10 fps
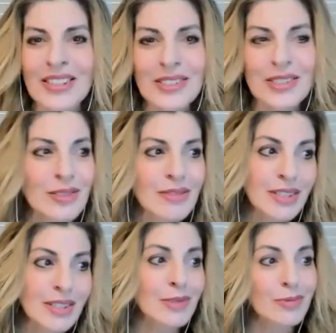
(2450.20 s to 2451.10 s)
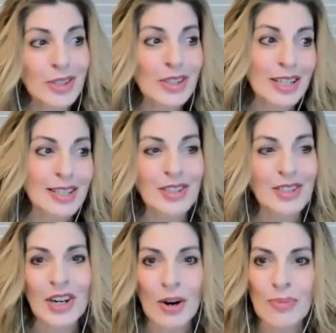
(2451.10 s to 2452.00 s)
this is really,
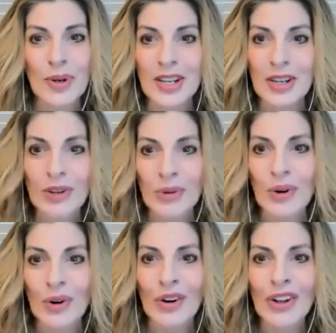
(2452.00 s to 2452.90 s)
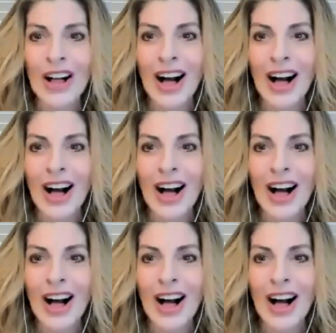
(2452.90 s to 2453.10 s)
pretty cool.